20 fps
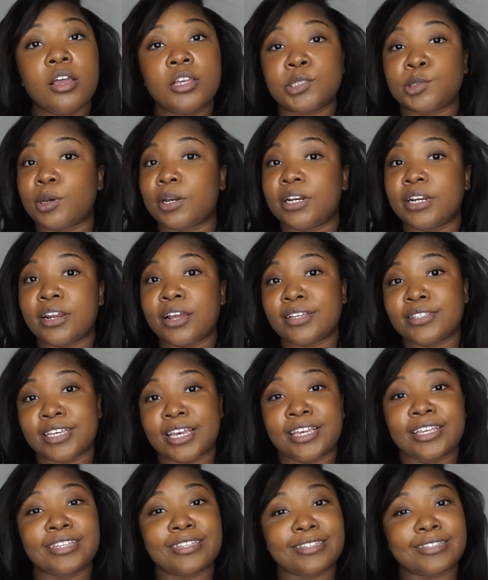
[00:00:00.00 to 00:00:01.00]
So I did not
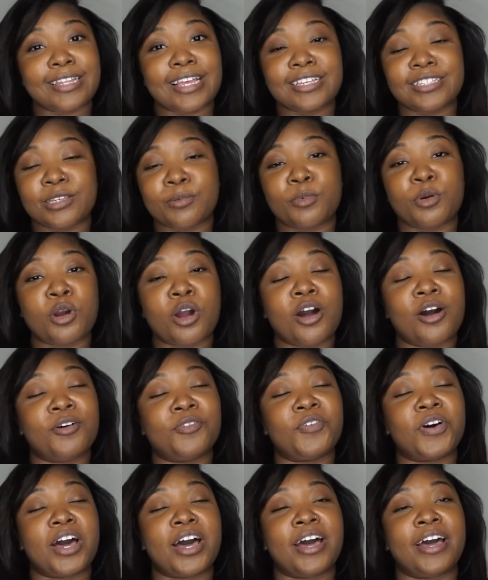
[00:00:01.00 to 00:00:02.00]
take that summer
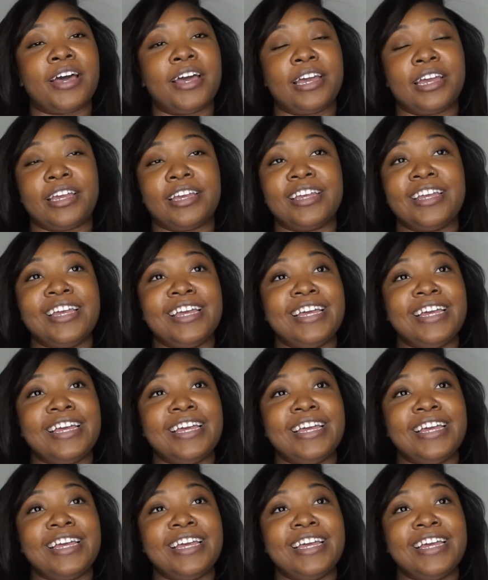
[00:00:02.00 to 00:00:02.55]
off. I